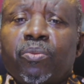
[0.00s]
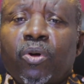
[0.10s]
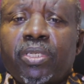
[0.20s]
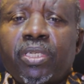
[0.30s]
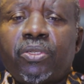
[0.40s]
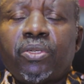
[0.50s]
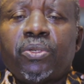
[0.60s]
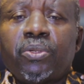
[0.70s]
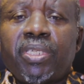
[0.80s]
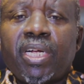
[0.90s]
morning to
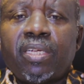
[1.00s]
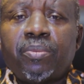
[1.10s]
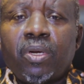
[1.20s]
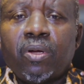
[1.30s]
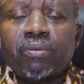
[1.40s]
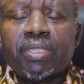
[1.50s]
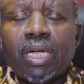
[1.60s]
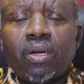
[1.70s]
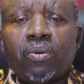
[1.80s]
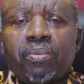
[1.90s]
you, dearly beloved.
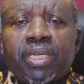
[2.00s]
Shalom.